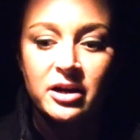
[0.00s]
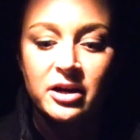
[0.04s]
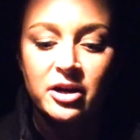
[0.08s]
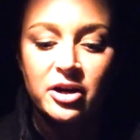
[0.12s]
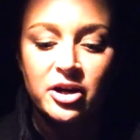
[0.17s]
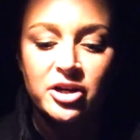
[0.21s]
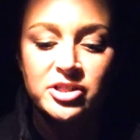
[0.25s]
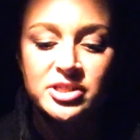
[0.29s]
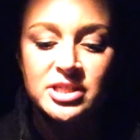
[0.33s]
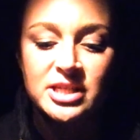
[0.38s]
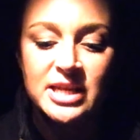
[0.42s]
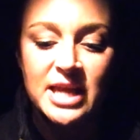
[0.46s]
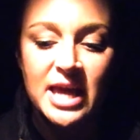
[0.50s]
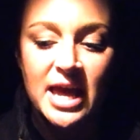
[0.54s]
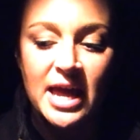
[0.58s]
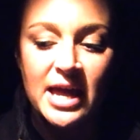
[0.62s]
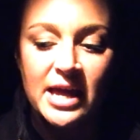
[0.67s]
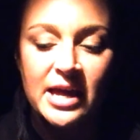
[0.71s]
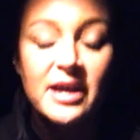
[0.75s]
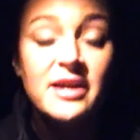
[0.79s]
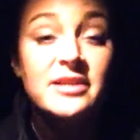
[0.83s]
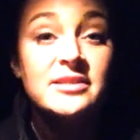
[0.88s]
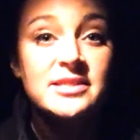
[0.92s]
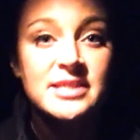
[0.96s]
or
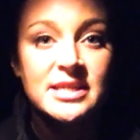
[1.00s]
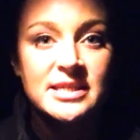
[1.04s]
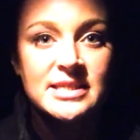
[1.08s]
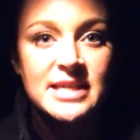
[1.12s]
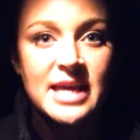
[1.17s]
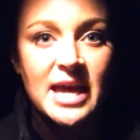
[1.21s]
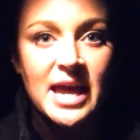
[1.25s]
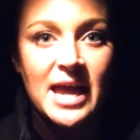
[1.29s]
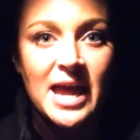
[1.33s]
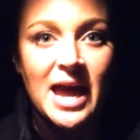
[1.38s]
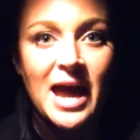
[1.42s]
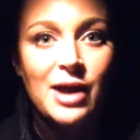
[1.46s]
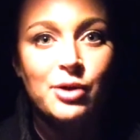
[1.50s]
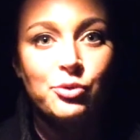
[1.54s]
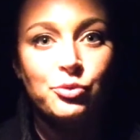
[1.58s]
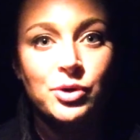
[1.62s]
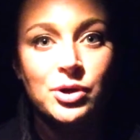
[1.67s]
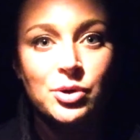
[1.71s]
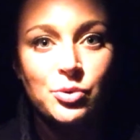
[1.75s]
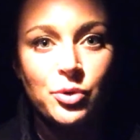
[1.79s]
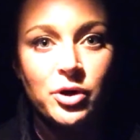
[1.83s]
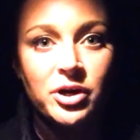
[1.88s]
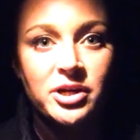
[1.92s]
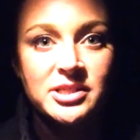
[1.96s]
today I
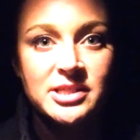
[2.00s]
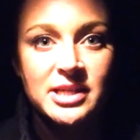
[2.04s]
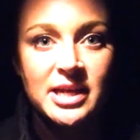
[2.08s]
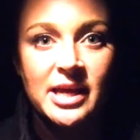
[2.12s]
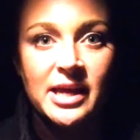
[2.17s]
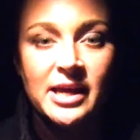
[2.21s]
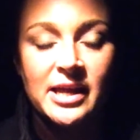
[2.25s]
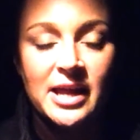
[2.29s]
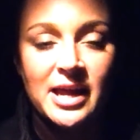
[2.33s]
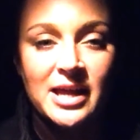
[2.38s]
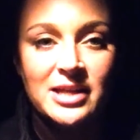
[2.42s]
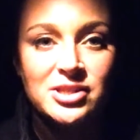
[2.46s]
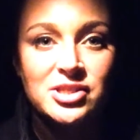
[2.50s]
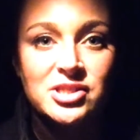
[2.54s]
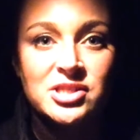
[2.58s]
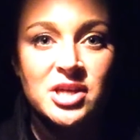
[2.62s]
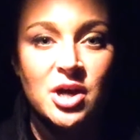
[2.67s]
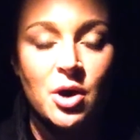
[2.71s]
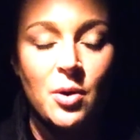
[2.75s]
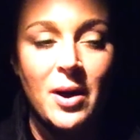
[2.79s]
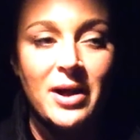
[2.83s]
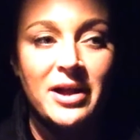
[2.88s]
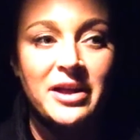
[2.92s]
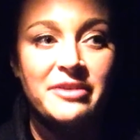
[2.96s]
reworked it, and
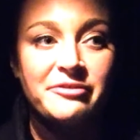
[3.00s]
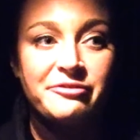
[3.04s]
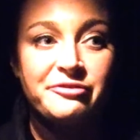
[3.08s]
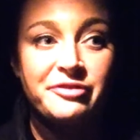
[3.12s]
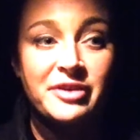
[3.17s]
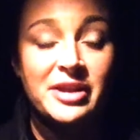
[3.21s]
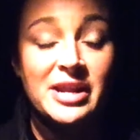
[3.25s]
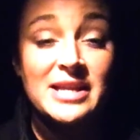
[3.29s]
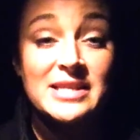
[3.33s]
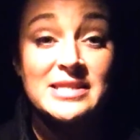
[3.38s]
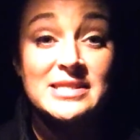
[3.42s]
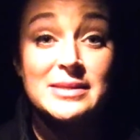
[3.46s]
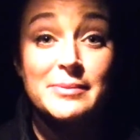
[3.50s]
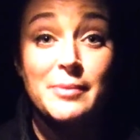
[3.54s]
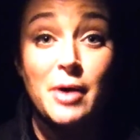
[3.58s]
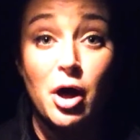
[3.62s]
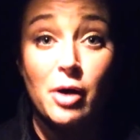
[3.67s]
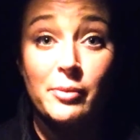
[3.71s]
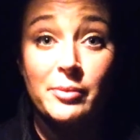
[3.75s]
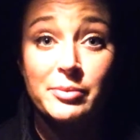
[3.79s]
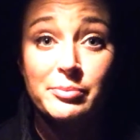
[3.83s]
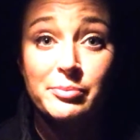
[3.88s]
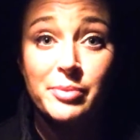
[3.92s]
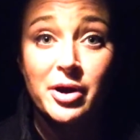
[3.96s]
so I could fit in some
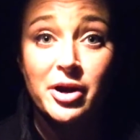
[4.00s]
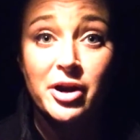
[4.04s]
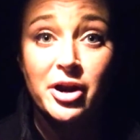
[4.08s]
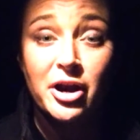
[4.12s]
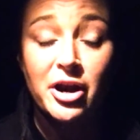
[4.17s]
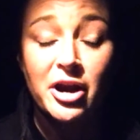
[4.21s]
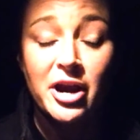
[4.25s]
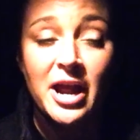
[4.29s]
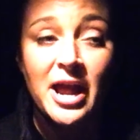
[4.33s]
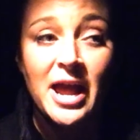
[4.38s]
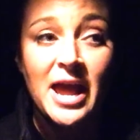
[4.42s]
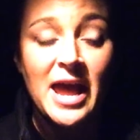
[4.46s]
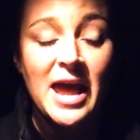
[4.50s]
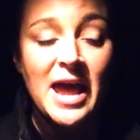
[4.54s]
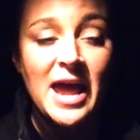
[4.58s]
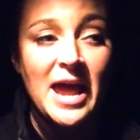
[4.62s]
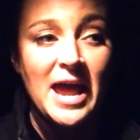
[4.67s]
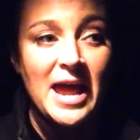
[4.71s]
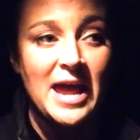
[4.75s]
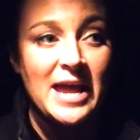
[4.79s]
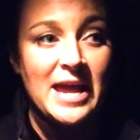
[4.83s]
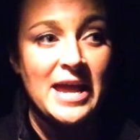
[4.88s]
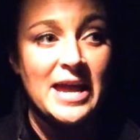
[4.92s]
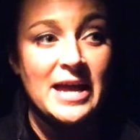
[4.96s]
almond butter
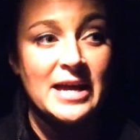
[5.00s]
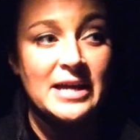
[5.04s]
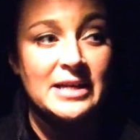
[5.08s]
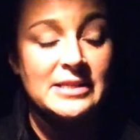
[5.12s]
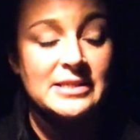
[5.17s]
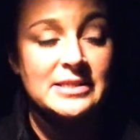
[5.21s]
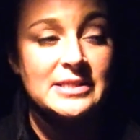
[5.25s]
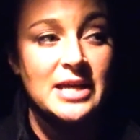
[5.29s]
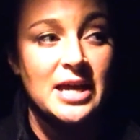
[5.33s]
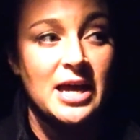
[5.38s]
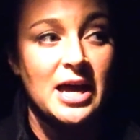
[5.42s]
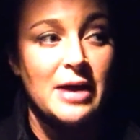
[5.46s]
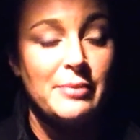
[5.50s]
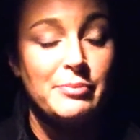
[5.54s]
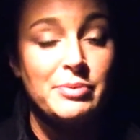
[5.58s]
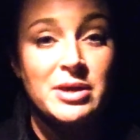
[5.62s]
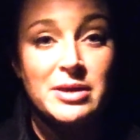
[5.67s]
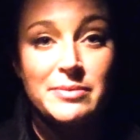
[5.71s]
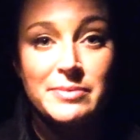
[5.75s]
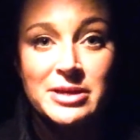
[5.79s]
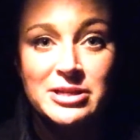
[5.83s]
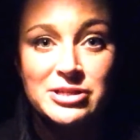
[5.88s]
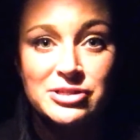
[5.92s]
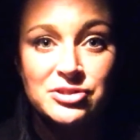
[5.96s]
and
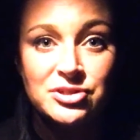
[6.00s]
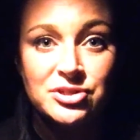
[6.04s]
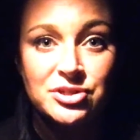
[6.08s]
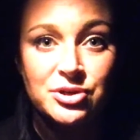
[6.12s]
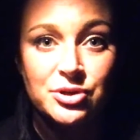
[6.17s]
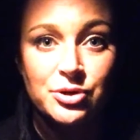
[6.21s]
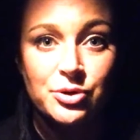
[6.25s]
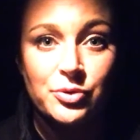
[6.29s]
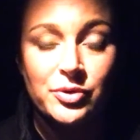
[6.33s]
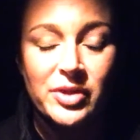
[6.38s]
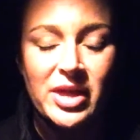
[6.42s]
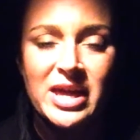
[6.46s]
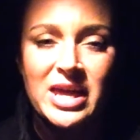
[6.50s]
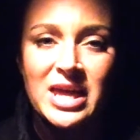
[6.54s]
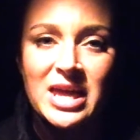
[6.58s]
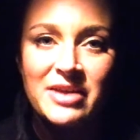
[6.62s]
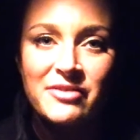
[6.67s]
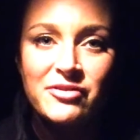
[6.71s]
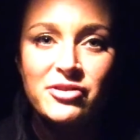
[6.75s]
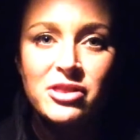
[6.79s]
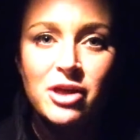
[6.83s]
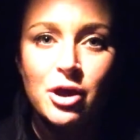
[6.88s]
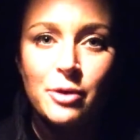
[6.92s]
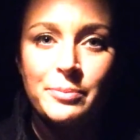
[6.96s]
PB2. Like,
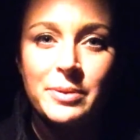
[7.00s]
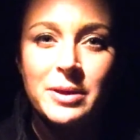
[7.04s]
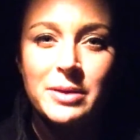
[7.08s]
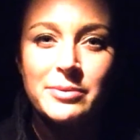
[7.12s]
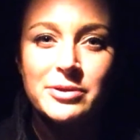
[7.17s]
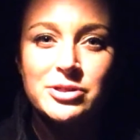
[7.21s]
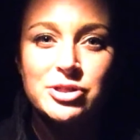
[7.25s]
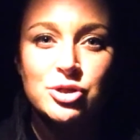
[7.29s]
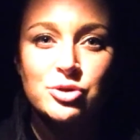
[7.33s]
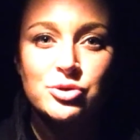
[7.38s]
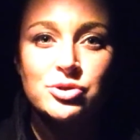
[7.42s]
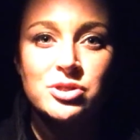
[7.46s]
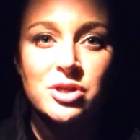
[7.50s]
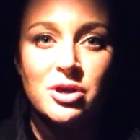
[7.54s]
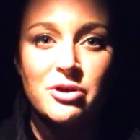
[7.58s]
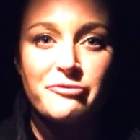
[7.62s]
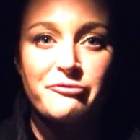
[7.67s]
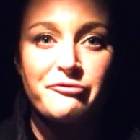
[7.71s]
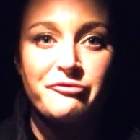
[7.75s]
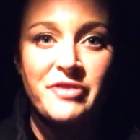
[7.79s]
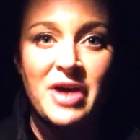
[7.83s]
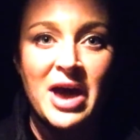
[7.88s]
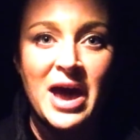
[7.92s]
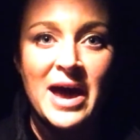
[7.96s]
even though PB2 is low
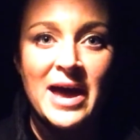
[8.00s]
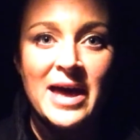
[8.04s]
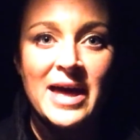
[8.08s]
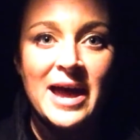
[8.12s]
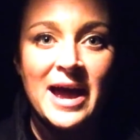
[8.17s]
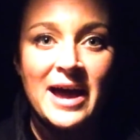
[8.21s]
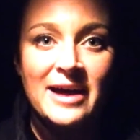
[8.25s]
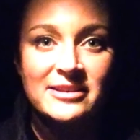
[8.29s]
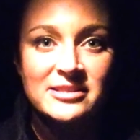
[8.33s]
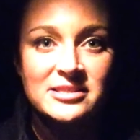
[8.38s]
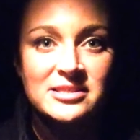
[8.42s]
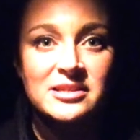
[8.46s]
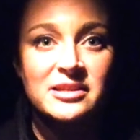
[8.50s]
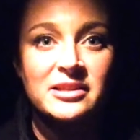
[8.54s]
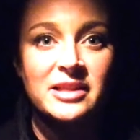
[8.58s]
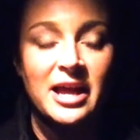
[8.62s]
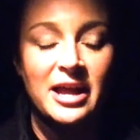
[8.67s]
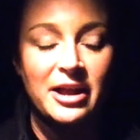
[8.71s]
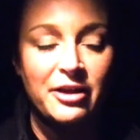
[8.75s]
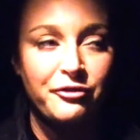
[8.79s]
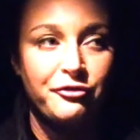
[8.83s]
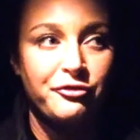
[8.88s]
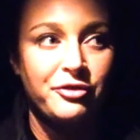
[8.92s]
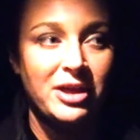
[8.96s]
in fat, it has the
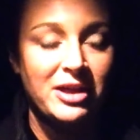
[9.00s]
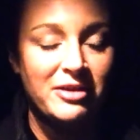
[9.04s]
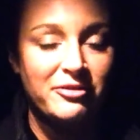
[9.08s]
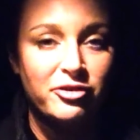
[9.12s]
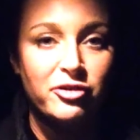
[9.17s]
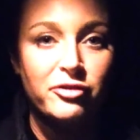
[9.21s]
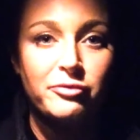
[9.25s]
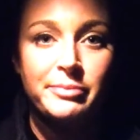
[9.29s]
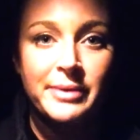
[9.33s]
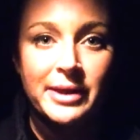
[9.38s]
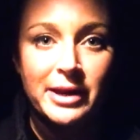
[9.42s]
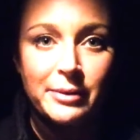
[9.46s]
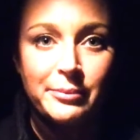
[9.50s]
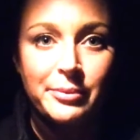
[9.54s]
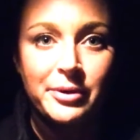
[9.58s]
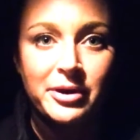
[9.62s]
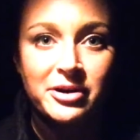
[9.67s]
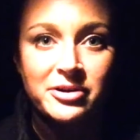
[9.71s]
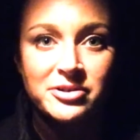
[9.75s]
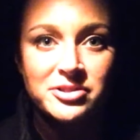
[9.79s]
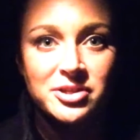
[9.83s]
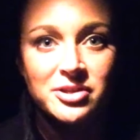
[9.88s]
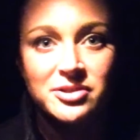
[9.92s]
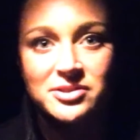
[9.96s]
like flavor of peanut
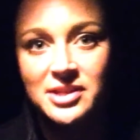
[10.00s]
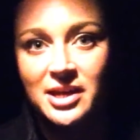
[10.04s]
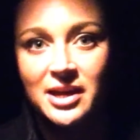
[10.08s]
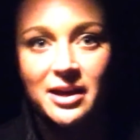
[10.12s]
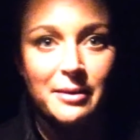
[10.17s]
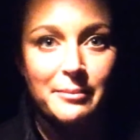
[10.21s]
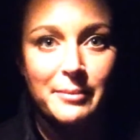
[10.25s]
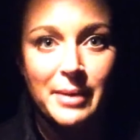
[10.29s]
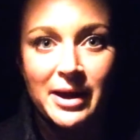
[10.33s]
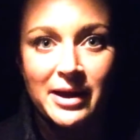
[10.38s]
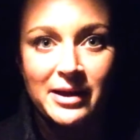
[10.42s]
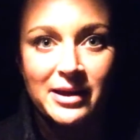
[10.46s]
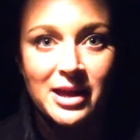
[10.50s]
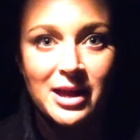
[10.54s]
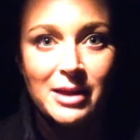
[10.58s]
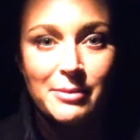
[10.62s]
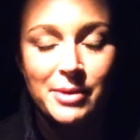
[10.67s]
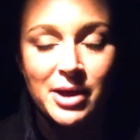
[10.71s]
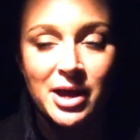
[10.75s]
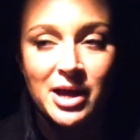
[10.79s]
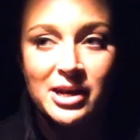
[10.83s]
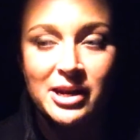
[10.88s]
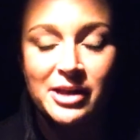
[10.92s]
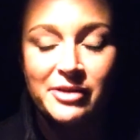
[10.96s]
butter, so it's like a mind game
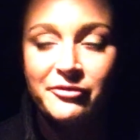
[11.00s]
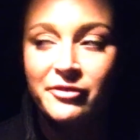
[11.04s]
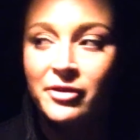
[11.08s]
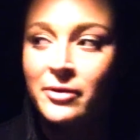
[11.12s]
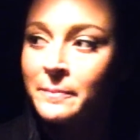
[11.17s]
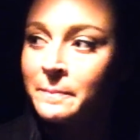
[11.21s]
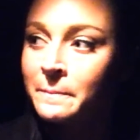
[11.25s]
kind of.